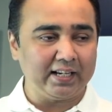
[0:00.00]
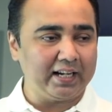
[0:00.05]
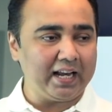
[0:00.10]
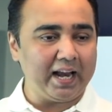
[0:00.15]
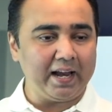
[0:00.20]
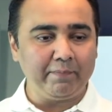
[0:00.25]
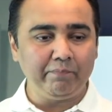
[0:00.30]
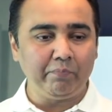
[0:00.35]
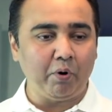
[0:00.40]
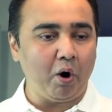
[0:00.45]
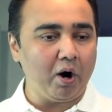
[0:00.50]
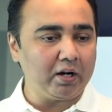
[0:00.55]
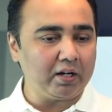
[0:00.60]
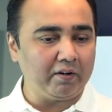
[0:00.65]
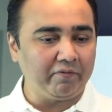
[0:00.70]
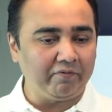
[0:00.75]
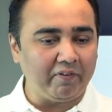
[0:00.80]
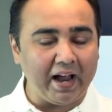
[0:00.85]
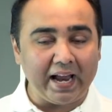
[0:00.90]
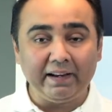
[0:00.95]
And I bought
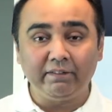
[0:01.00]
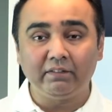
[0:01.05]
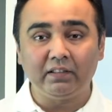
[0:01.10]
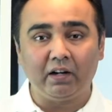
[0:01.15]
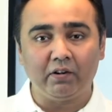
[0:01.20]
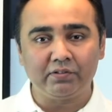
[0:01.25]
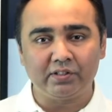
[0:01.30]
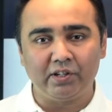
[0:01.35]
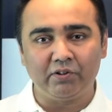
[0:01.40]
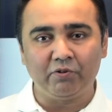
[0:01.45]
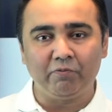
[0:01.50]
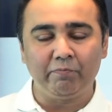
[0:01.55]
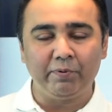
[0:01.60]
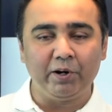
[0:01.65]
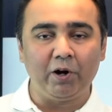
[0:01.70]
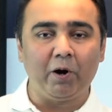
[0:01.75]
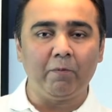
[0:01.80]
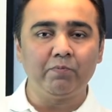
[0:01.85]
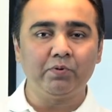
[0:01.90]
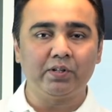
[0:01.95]
a 5,000 rupee
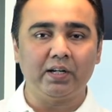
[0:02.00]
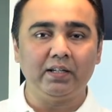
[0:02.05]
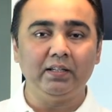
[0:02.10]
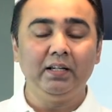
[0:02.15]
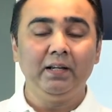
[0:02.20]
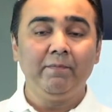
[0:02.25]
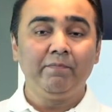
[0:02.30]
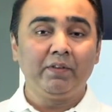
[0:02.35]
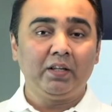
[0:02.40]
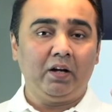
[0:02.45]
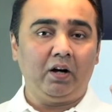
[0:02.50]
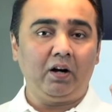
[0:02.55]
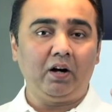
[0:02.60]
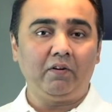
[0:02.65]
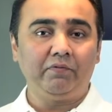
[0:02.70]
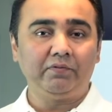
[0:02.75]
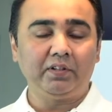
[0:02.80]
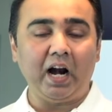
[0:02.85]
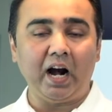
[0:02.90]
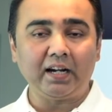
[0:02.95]
option
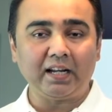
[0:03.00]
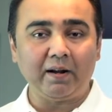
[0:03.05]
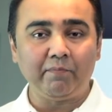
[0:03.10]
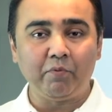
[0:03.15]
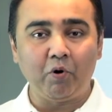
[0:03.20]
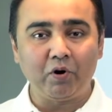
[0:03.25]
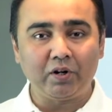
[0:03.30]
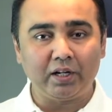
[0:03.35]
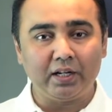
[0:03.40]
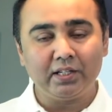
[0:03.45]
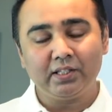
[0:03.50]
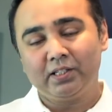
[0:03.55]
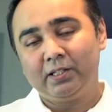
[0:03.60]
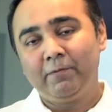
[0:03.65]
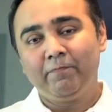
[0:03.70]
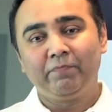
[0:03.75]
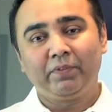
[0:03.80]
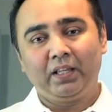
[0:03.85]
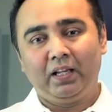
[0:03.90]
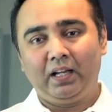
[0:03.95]
of Tata
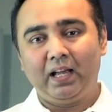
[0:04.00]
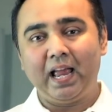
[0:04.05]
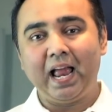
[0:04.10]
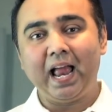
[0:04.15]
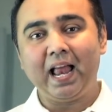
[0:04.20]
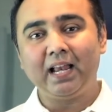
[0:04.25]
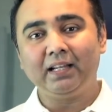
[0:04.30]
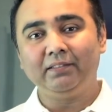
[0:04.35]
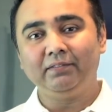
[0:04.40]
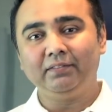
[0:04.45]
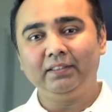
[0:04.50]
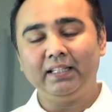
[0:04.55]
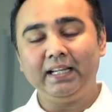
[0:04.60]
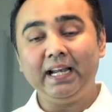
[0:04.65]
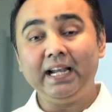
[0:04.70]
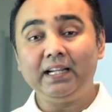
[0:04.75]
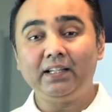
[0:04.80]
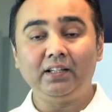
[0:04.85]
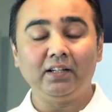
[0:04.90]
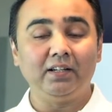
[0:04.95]
Motors, and
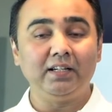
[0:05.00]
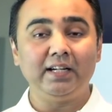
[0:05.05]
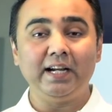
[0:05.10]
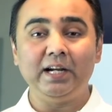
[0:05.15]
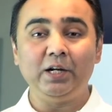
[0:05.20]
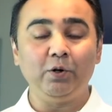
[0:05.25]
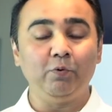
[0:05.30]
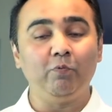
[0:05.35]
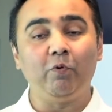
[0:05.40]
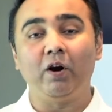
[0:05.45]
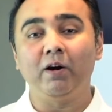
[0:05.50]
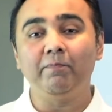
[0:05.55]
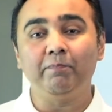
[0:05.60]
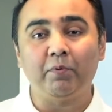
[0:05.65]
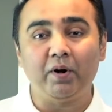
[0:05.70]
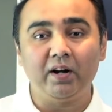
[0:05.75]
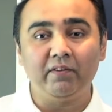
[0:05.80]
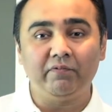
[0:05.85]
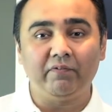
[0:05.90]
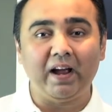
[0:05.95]
it turned into
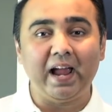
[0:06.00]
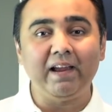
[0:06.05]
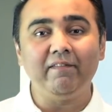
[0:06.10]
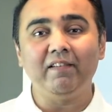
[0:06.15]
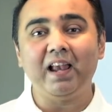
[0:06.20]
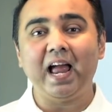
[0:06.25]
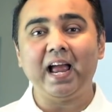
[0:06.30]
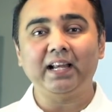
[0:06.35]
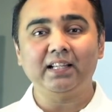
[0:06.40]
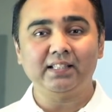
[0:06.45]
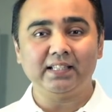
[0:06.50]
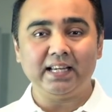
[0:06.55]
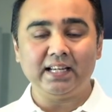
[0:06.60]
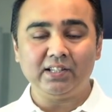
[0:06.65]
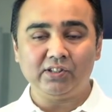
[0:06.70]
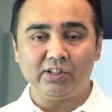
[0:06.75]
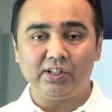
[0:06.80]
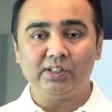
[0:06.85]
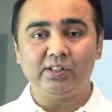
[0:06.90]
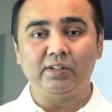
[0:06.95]
1.5 lakhs
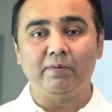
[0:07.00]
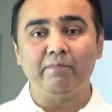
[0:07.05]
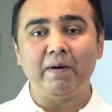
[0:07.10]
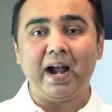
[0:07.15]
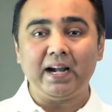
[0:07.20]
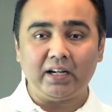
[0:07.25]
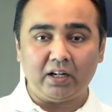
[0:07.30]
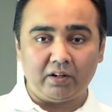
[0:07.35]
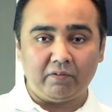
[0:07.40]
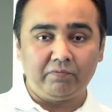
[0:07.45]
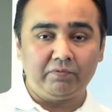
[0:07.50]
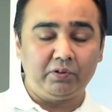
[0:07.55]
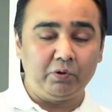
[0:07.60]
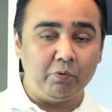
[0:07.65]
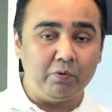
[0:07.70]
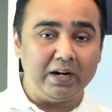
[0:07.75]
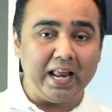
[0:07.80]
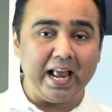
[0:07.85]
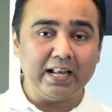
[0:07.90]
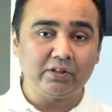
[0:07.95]
in just a matter of
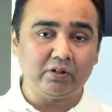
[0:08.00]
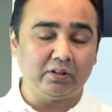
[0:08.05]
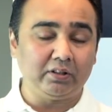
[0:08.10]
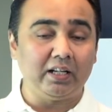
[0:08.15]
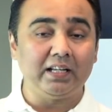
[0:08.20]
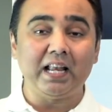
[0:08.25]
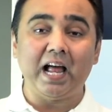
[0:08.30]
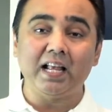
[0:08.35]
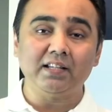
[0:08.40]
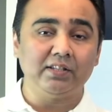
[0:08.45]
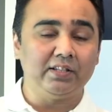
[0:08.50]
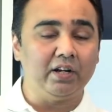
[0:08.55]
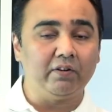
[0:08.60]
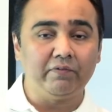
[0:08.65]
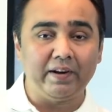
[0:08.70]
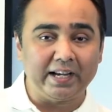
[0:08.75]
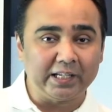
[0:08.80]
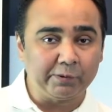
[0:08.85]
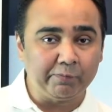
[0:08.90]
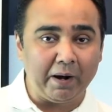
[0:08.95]
2 days on the last day
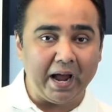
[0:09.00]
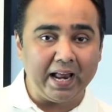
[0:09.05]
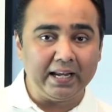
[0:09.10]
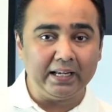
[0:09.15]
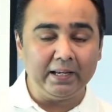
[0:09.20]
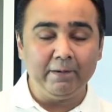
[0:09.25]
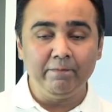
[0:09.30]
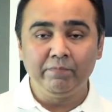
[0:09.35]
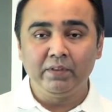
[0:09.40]
of expiry.